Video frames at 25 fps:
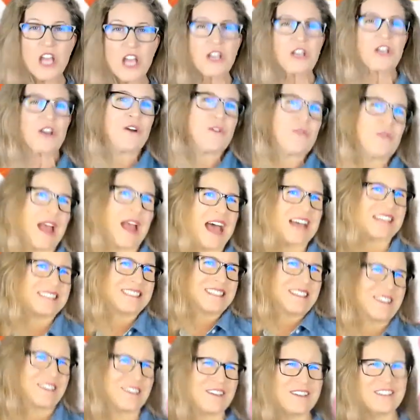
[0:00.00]
Go
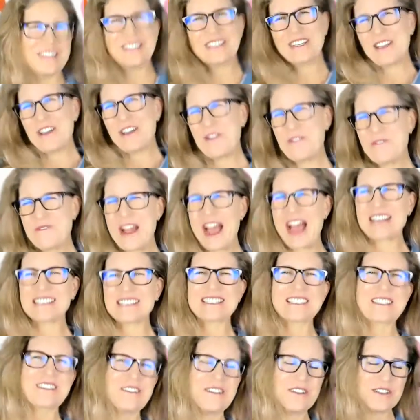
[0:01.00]
Rascal, go
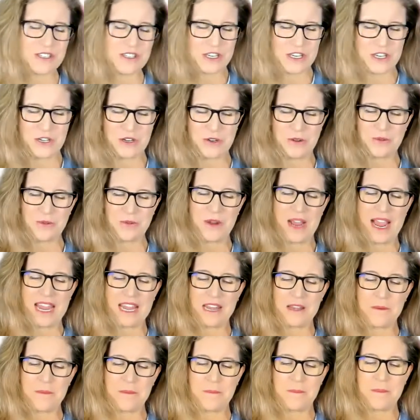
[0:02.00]
Rascal. You're
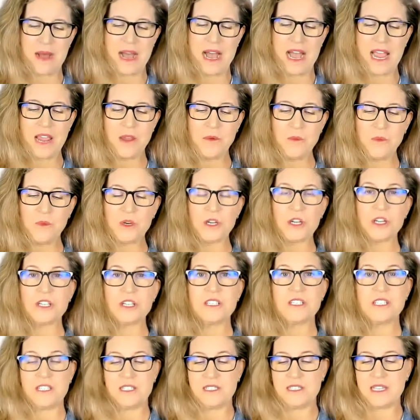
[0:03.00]
right. My
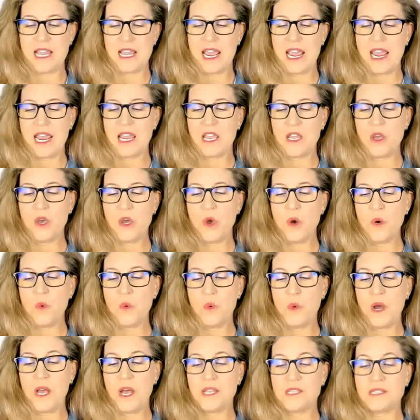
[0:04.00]
word today
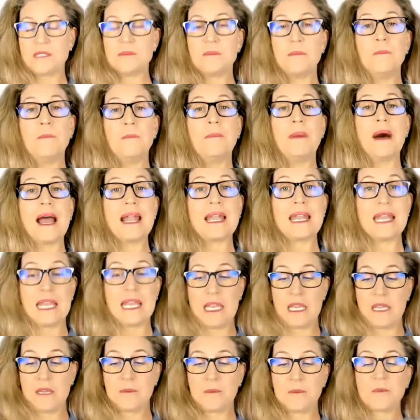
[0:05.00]
was
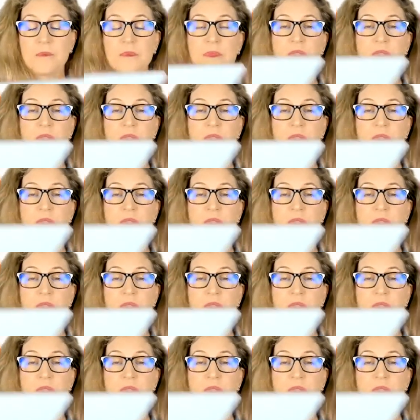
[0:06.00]
bunny.